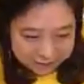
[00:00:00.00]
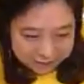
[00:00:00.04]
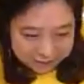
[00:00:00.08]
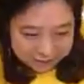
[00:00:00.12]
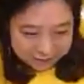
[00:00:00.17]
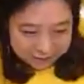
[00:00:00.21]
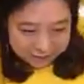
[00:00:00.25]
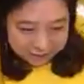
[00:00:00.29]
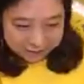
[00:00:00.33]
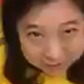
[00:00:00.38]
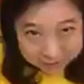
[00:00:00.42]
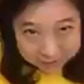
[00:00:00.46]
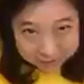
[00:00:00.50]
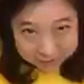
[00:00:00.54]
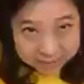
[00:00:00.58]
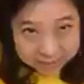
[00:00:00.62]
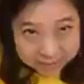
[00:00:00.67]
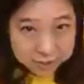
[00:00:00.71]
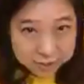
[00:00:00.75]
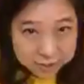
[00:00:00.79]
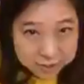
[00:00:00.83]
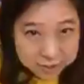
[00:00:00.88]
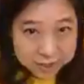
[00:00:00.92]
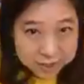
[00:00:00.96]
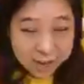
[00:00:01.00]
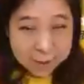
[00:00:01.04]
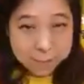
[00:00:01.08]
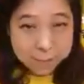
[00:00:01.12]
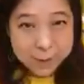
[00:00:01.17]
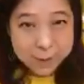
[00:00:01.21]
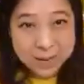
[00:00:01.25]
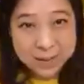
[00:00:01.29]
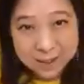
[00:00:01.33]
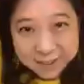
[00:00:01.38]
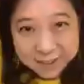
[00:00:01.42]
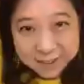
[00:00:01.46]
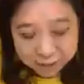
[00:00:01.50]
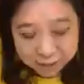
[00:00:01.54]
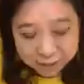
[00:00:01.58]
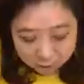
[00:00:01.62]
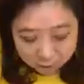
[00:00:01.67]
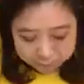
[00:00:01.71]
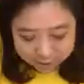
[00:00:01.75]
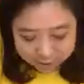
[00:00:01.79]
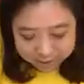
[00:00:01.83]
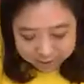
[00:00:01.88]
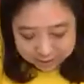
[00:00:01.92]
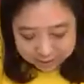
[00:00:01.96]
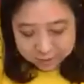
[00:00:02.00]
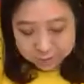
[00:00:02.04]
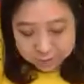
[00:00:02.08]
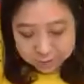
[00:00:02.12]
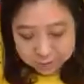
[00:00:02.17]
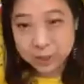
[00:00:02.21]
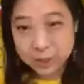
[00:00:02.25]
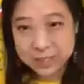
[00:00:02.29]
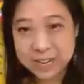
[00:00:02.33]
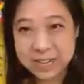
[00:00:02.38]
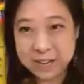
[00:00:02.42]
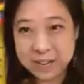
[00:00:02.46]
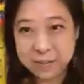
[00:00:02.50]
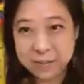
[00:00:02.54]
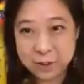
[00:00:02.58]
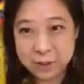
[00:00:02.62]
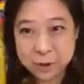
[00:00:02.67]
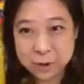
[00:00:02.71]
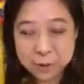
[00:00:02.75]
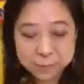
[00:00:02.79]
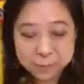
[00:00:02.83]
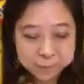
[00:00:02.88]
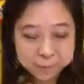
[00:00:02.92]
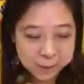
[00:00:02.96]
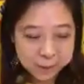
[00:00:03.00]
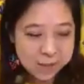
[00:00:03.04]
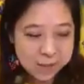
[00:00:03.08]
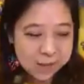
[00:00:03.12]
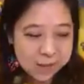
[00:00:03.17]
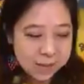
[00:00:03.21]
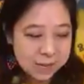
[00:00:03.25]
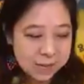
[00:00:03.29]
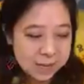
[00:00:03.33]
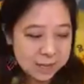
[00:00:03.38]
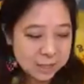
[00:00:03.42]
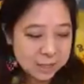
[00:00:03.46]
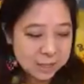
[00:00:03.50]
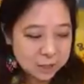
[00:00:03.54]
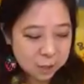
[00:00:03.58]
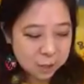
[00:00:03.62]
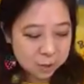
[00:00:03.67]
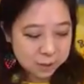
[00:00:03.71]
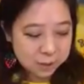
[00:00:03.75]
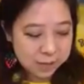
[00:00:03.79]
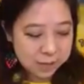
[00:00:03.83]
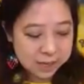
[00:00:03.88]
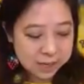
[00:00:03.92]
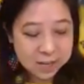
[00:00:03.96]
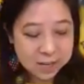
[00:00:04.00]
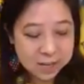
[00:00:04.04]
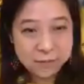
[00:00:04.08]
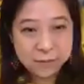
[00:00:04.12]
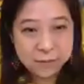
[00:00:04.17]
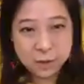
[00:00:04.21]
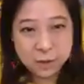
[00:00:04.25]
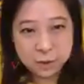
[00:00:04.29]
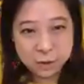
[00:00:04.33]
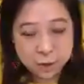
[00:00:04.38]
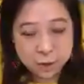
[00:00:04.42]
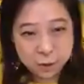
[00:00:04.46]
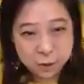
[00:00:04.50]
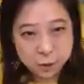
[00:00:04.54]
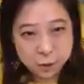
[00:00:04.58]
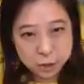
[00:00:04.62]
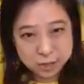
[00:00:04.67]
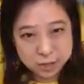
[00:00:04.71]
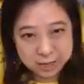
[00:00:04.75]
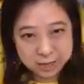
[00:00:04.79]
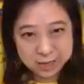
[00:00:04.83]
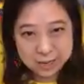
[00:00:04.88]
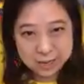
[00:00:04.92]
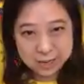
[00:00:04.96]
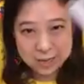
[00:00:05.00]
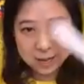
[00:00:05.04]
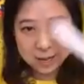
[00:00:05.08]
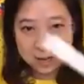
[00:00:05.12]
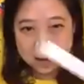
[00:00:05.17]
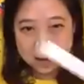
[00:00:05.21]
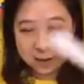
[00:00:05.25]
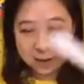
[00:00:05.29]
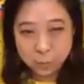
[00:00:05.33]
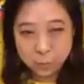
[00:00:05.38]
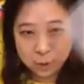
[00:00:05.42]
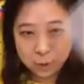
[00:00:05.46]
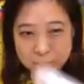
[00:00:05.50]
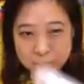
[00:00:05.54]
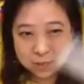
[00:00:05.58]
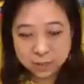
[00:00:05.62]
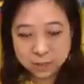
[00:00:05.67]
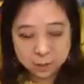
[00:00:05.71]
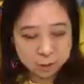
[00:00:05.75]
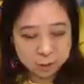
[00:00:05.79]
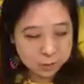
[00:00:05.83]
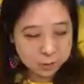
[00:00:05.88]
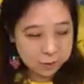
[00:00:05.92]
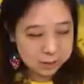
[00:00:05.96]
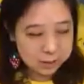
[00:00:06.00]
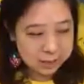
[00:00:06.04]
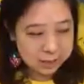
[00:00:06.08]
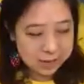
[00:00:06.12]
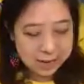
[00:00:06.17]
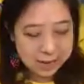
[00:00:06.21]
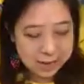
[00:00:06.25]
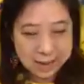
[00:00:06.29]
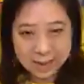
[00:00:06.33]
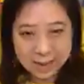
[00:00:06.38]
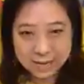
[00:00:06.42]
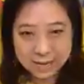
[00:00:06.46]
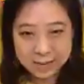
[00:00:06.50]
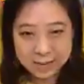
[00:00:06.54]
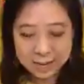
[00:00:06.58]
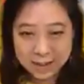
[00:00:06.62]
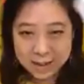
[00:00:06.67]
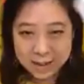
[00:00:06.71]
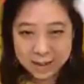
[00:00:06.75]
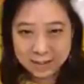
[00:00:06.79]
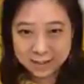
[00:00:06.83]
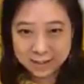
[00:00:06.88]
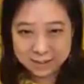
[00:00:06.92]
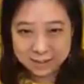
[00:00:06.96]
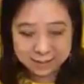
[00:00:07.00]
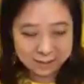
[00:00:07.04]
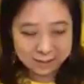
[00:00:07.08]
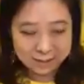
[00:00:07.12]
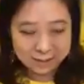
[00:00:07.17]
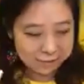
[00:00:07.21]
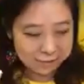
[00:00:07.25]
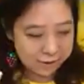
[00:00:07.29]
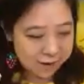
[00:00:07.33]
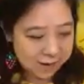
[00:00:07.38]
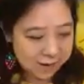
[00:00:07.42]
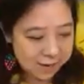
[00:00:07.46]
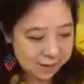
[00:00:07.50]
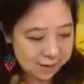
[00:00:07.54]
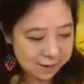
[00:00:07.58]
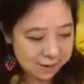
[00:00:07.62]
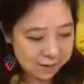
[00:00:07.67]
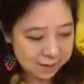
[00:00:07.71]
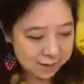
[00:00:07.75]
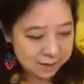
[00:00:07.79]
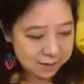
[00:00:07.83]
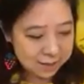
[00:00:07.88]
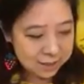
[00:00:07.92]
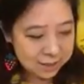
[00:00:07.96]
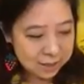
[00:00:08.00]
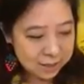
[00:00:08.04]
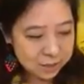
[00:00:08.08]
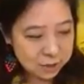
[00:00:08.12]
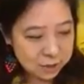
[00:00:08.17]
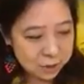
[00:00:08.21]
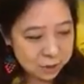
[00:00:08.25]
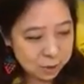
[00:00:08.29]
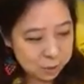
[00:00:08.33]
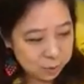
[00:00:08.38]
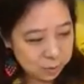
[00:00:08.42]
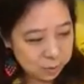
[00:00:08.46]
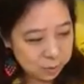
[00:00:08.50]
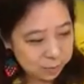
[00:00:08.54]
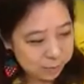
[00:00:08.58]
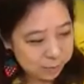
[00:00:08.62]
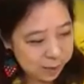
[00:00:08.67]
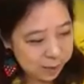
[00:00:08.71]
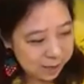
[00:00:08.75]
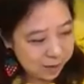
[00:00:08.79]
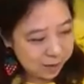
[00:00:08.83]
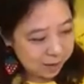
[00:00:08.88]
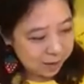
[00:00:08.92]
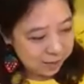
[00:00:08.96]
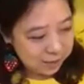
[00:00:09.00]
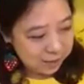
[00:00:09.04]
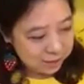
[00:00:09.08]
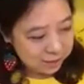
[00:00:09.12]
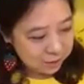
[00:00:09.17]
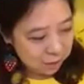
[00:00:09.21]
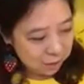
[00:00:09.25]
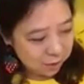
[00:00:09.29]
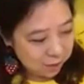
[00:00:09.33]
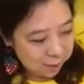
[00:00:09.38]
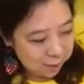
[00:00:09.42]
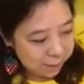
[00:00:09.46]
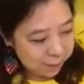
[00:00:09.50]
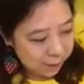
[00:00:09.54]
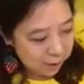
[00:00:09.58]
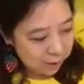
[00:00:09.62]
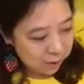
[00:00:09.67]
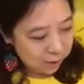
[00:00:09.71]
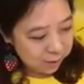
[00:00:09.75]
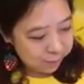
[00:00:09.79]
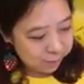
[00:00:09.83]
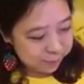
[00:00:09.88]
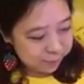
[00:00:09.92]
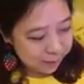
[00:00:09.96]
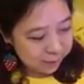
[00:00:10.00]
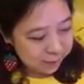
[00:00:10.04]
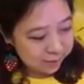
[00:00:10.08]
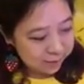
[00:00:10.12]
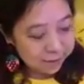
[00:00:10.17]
Okay, so type in the comments what they give you. So they give you usually a whistle and a light, right? So my light is not coming on, but